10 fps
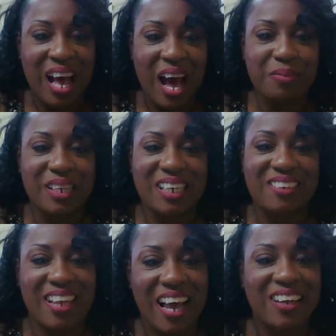I'm
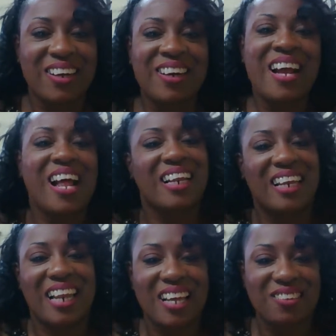Nina Taylor.
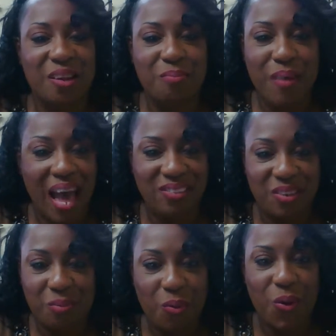Let's get back
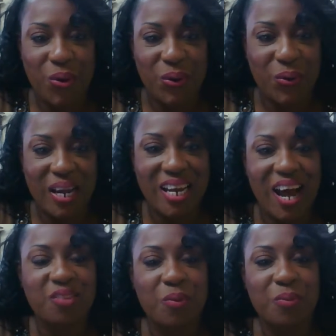to more great
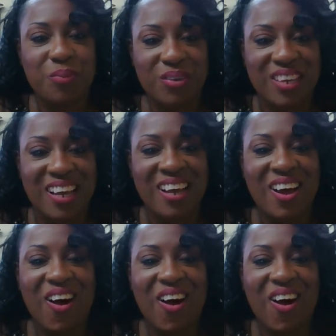gospel music